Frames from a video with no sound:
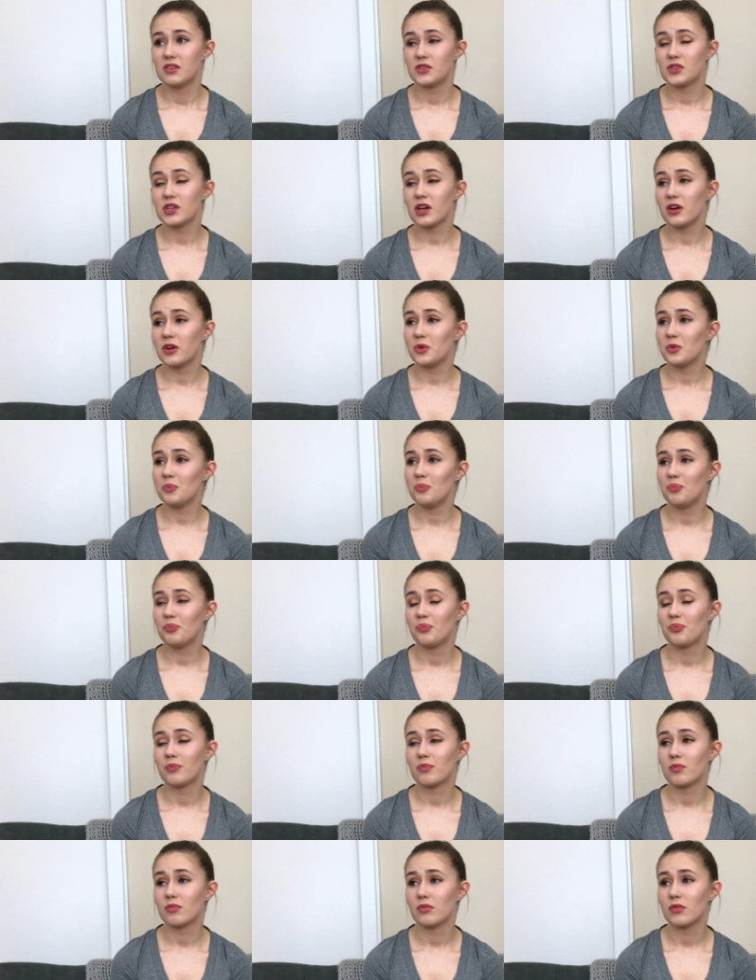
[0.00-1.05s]
So
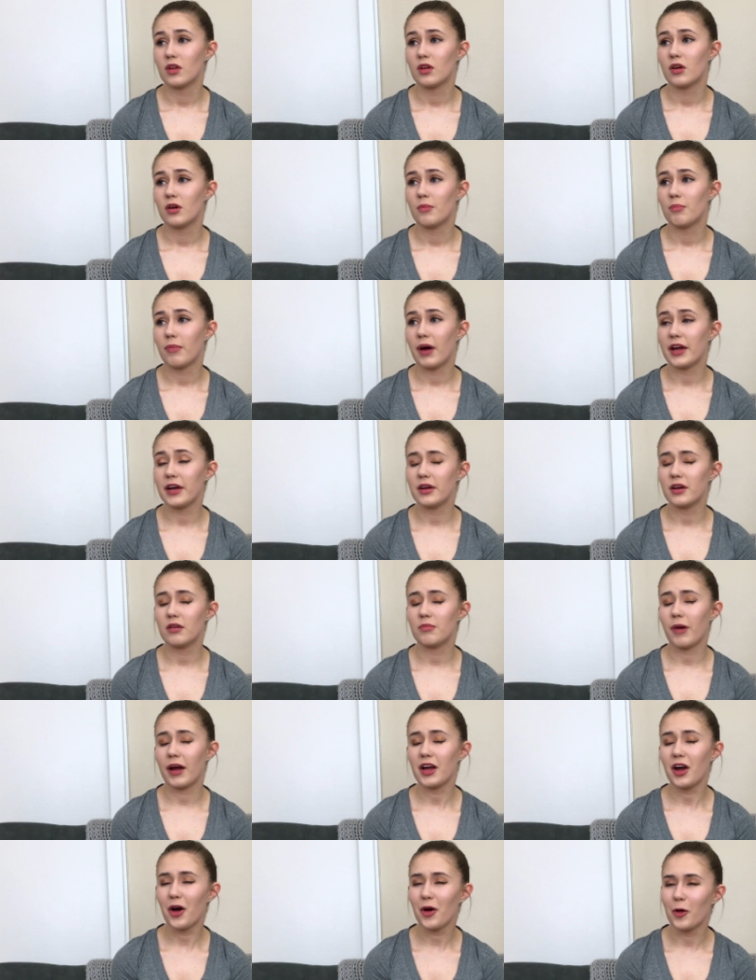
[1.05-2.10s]

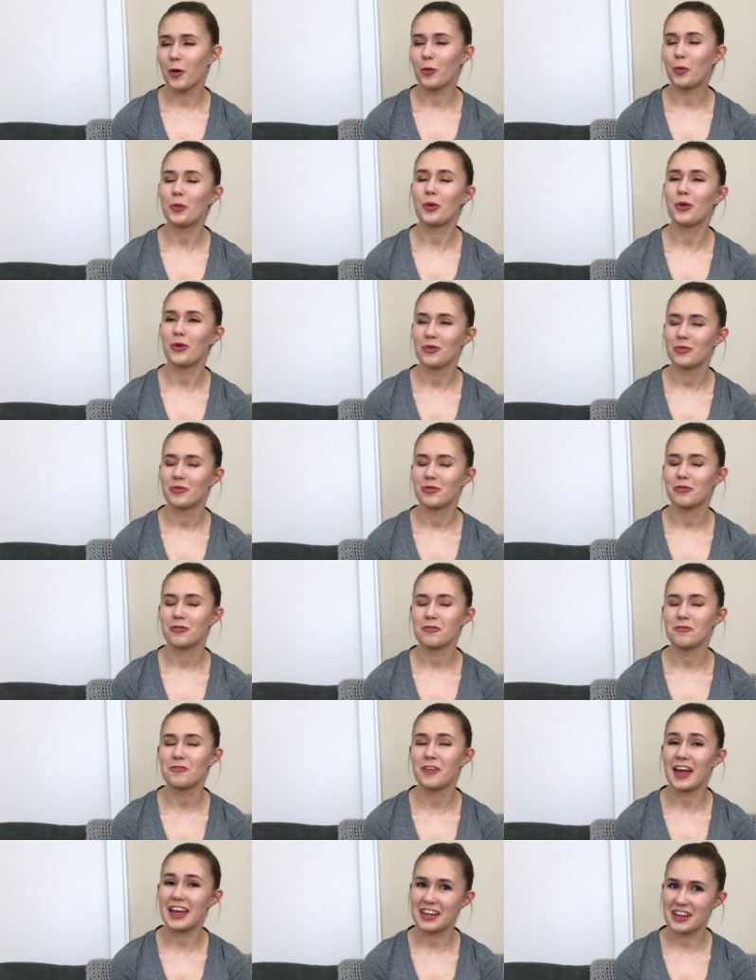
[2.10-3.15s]
my hope,
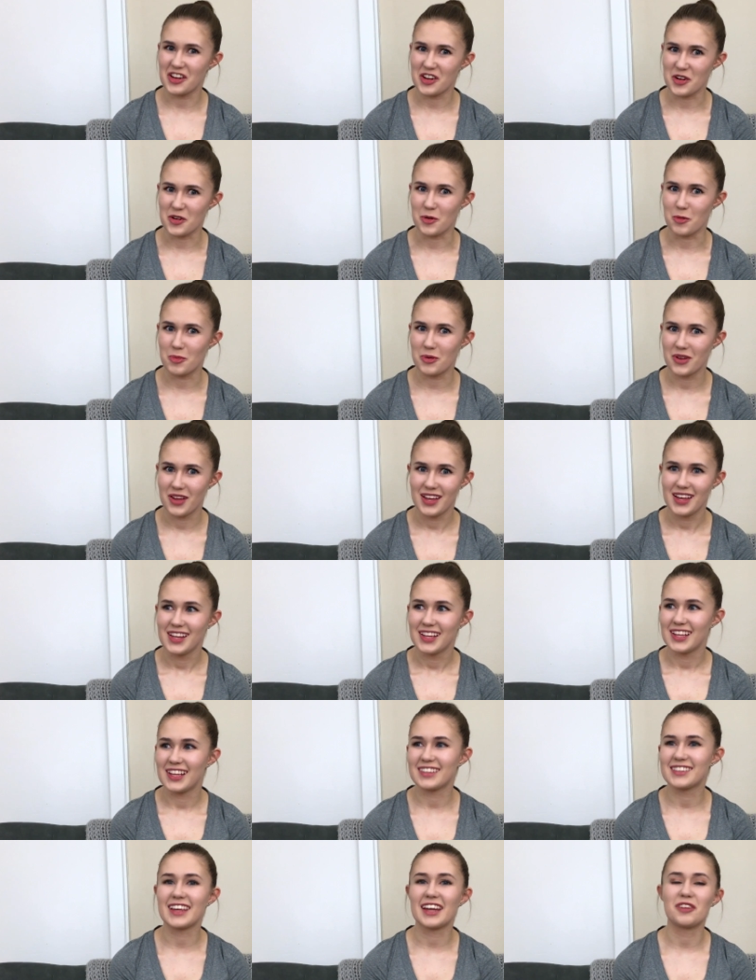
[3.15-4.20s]
vain hope,
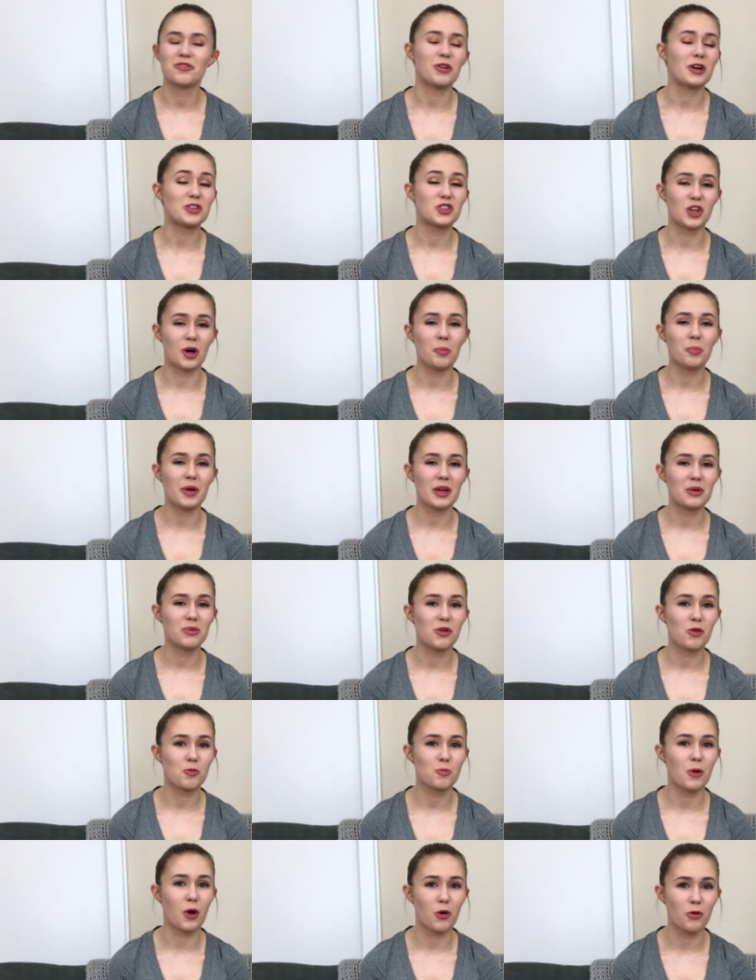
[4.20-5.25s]
is that if I jump in
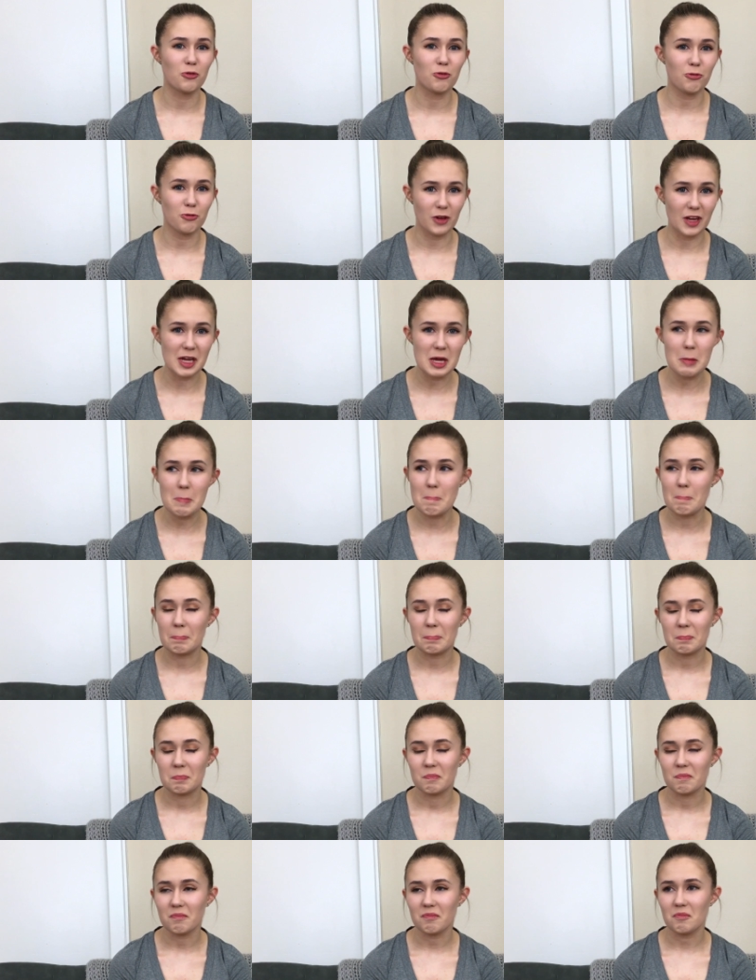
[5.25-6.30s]
with both feet,
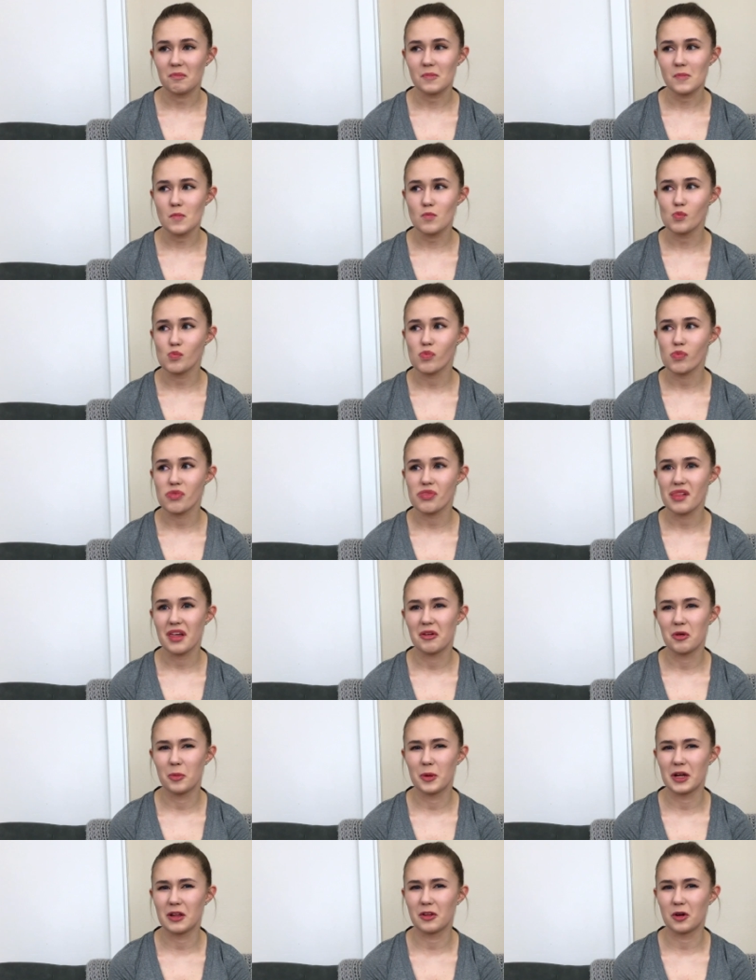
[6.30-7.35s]

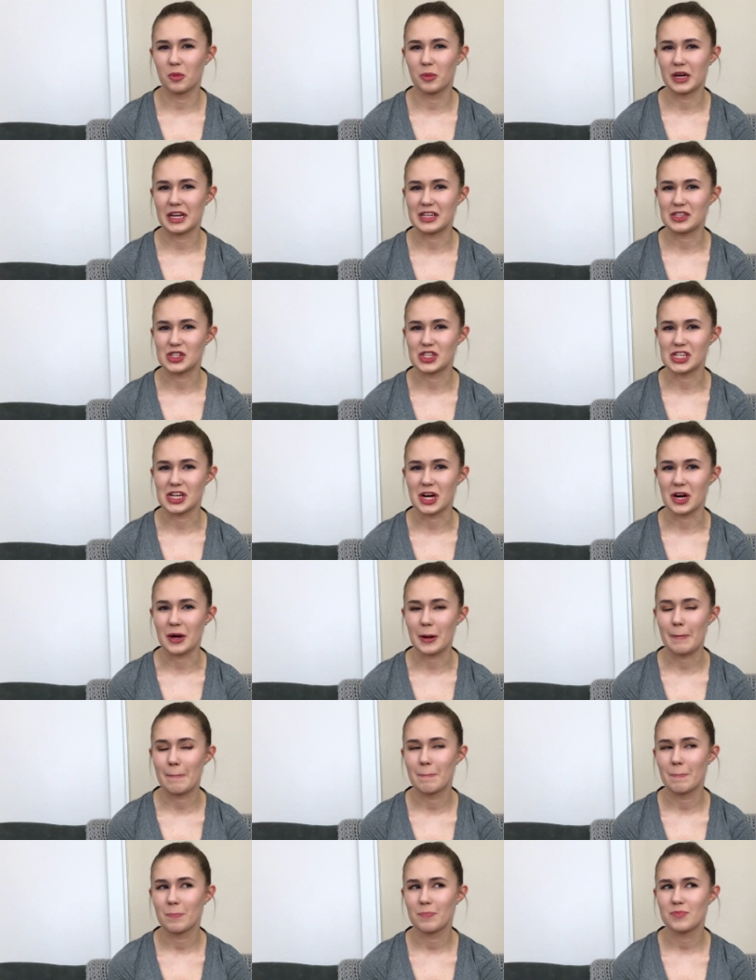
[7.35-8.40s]
it'll be a little bit
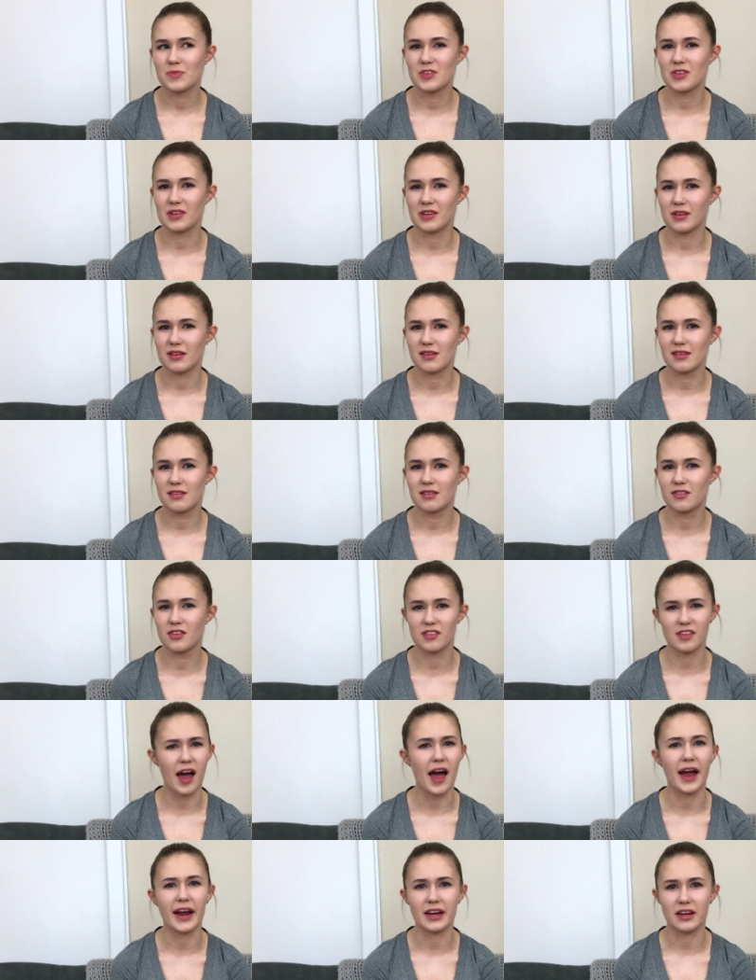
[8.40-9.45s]
easier to
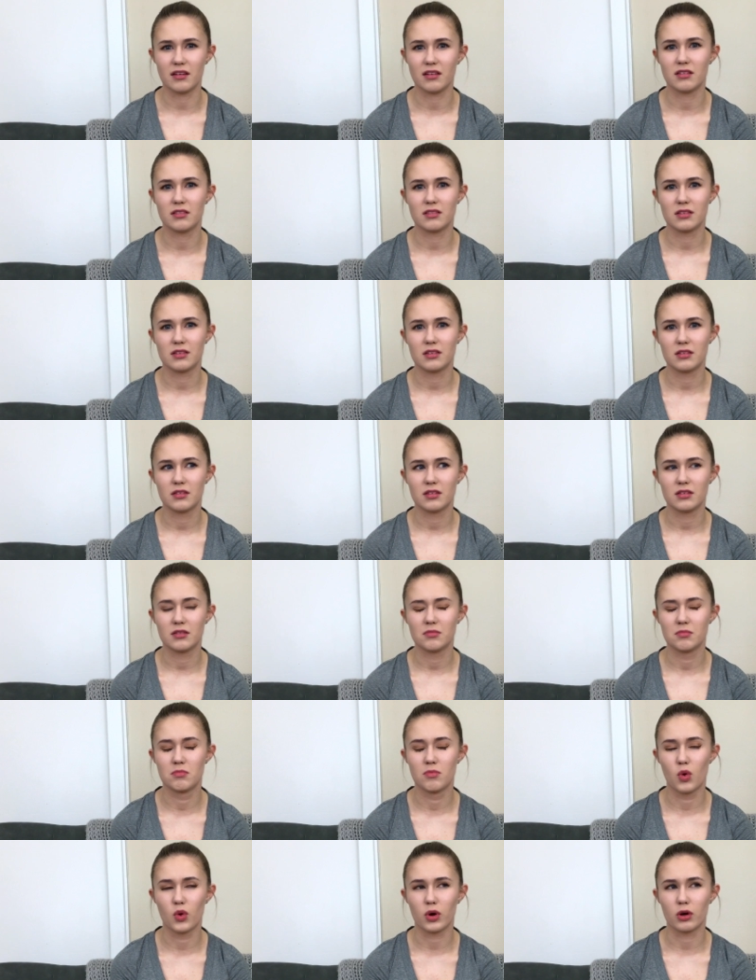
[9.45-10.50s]
design
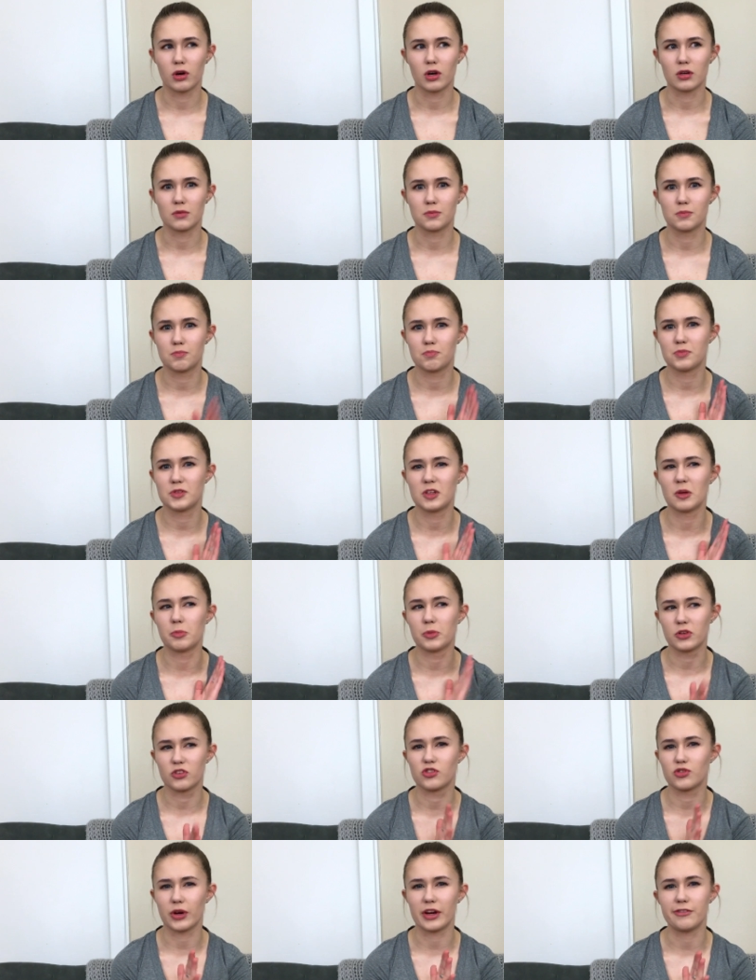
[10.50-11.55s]
more
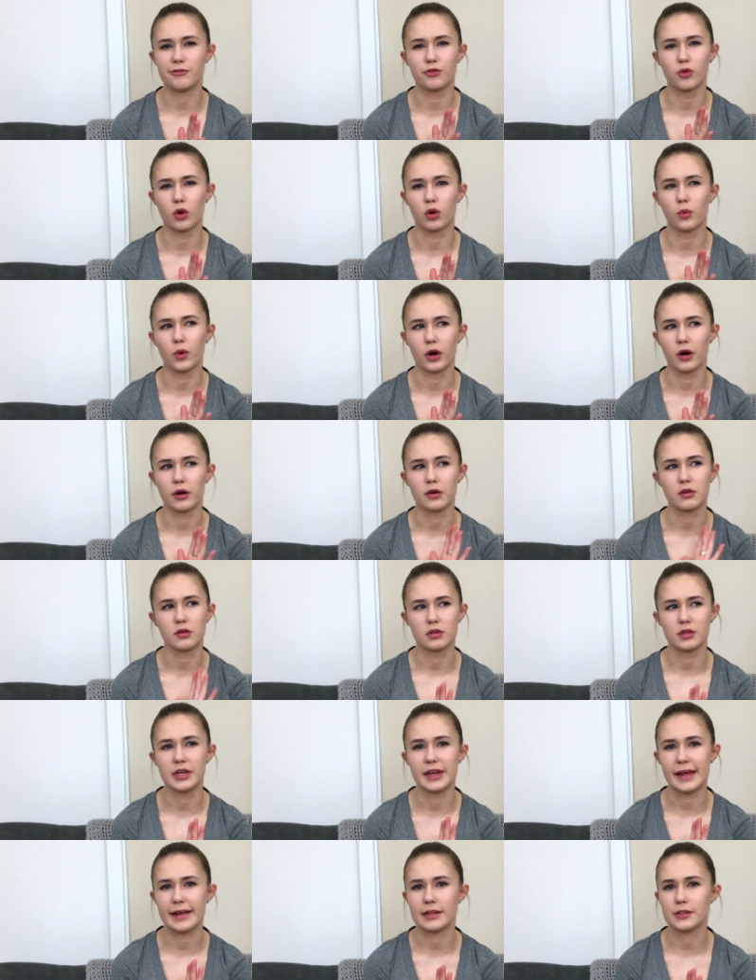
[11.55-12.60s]
simple, straightforward
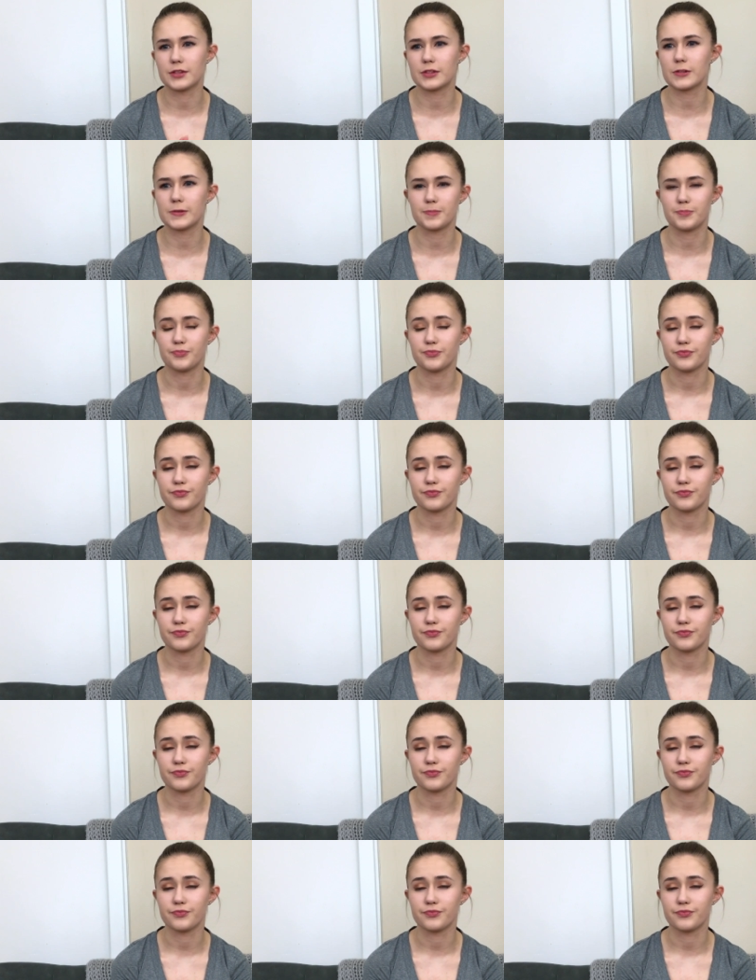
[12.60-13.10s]
knits.